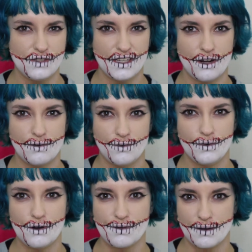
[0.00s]
This video
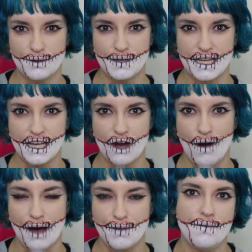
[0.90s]
will probably go
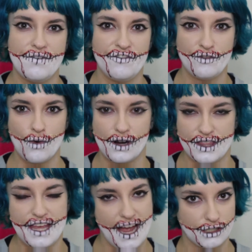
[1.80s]
up
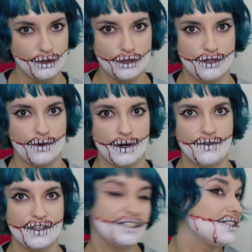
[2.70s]
before the actual
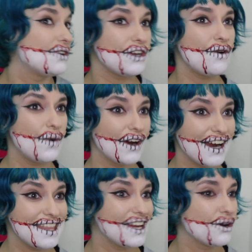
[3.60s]
tutorial for this, so don't
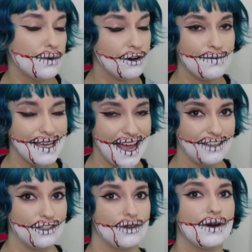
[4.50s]
worry, there will be
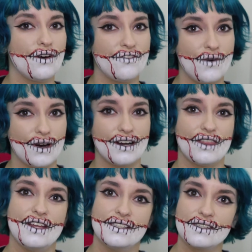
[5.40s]
a tutorial
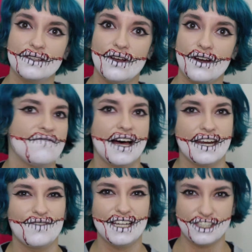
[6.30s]
for this look,
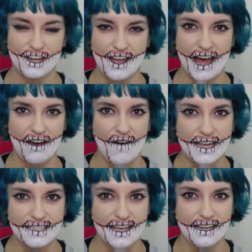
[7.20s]
but I'm gonna show you how
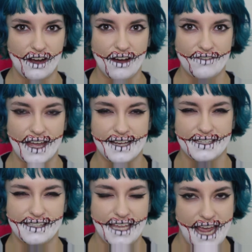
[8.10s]
I take it off
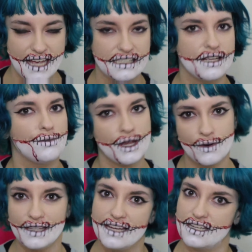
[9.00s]
because it has some
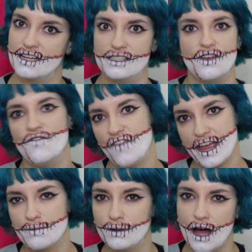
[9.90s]
liquid latex, some
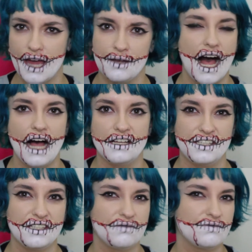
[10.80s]
fake blood,
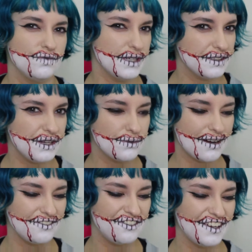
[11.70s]
uh, some really
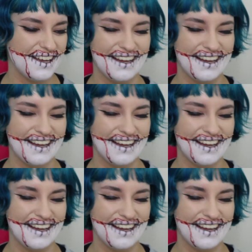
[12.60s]
rough